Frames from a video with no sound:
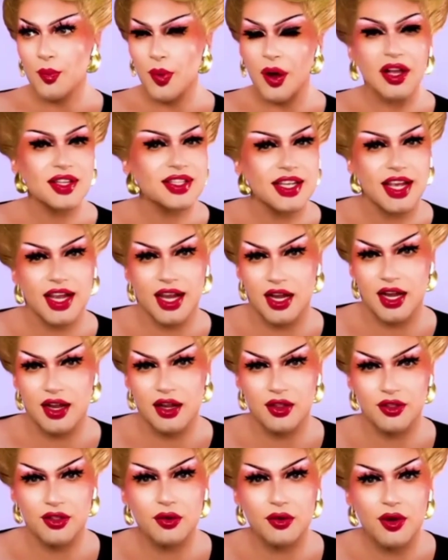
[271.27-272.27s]
buzzing
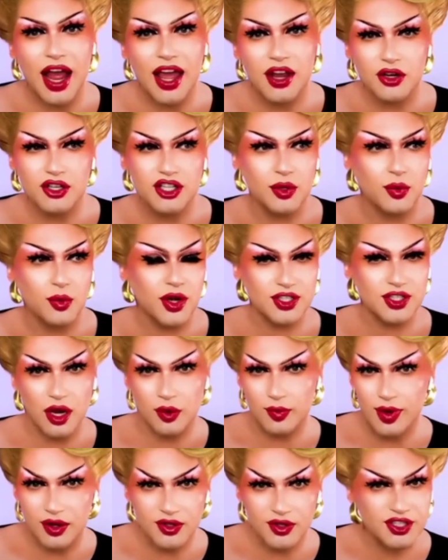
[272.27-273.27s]
the energy was
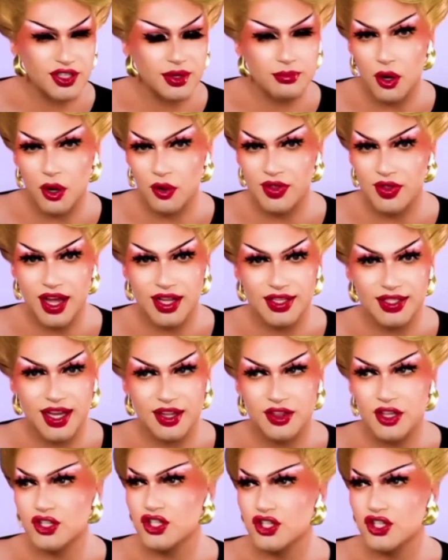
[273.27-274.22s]
around Simone that day.